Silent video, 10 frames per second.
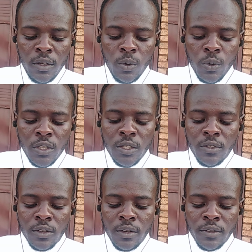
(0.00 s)
Which
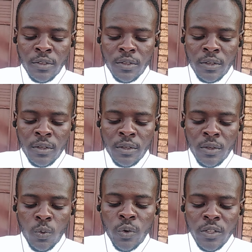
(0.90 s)
skill
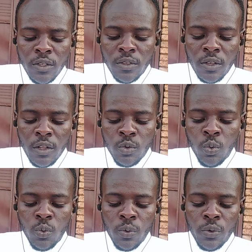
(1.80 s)

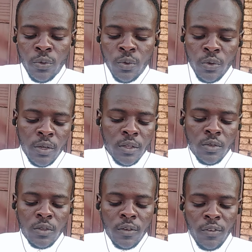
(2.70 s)
do you need to
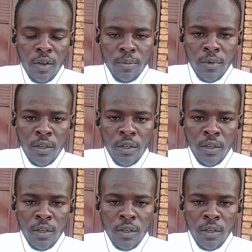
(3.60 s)
develop?